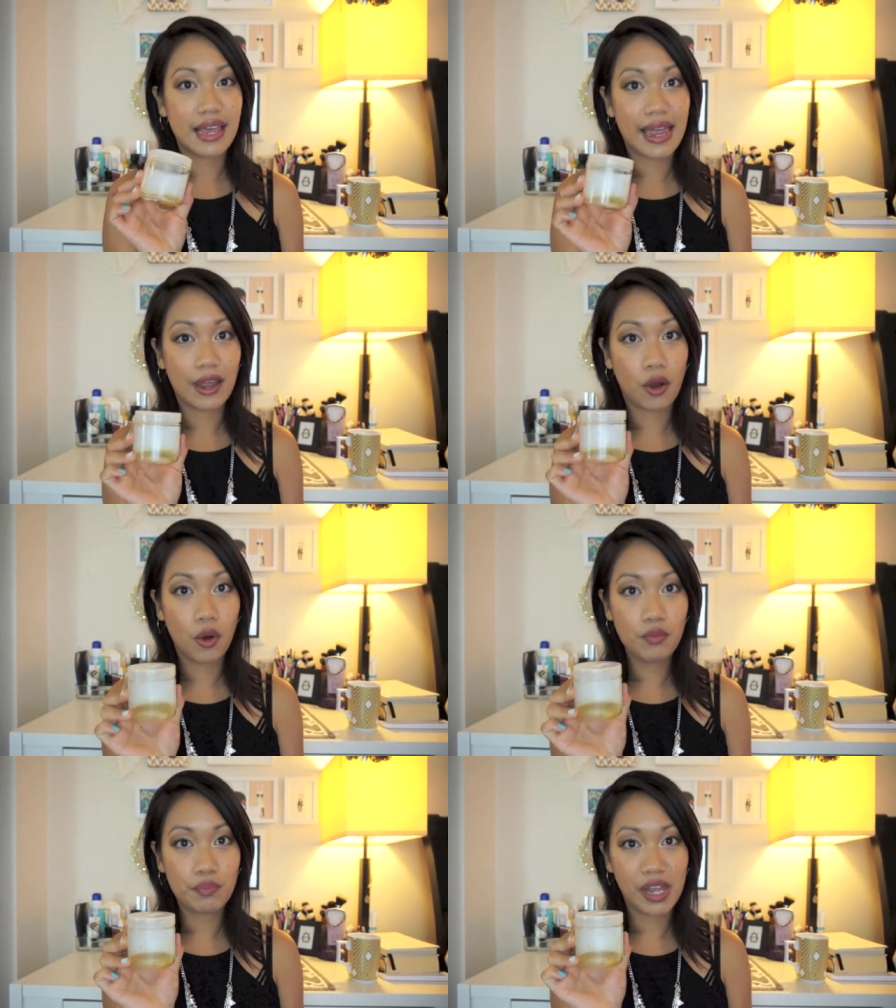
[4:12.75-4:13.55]
a
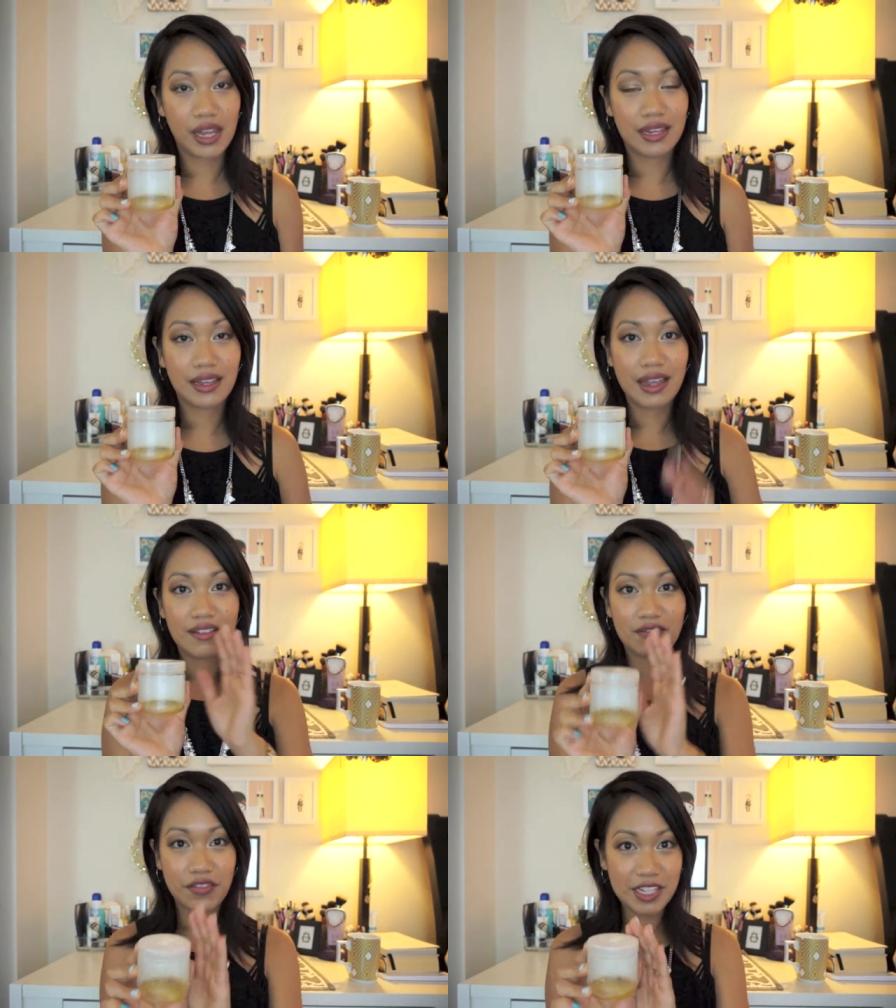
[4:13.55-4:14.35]
homemade
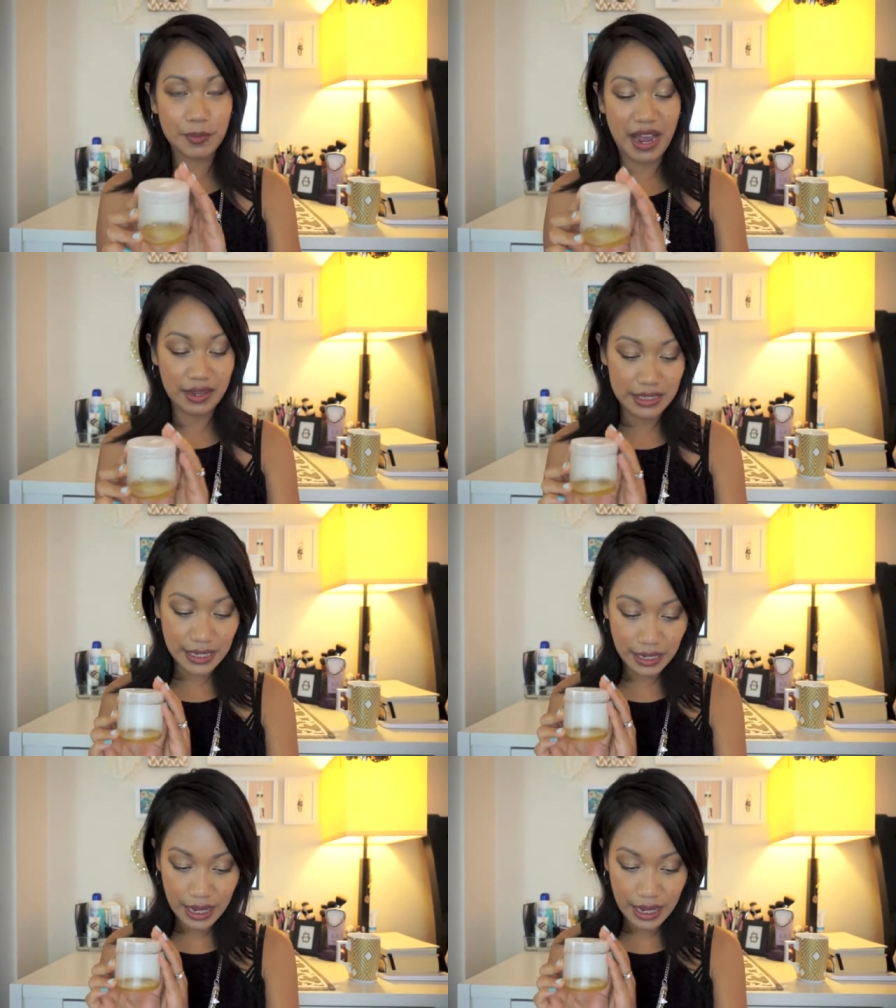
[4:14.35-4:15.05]
face mask.